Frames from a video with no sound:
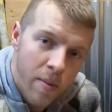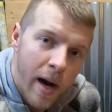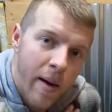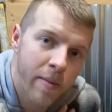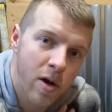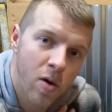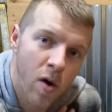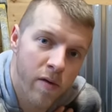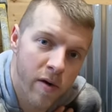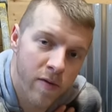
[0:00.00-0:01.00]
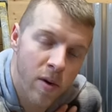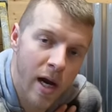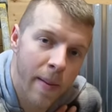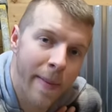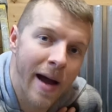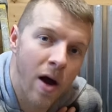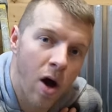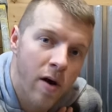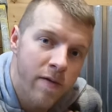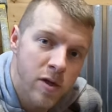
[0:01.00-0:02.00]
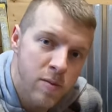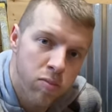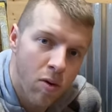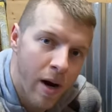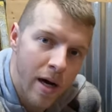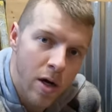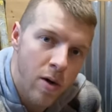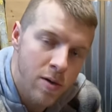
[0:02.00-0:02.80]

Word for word: but I'm going to go over if you had to buy all of this brand new.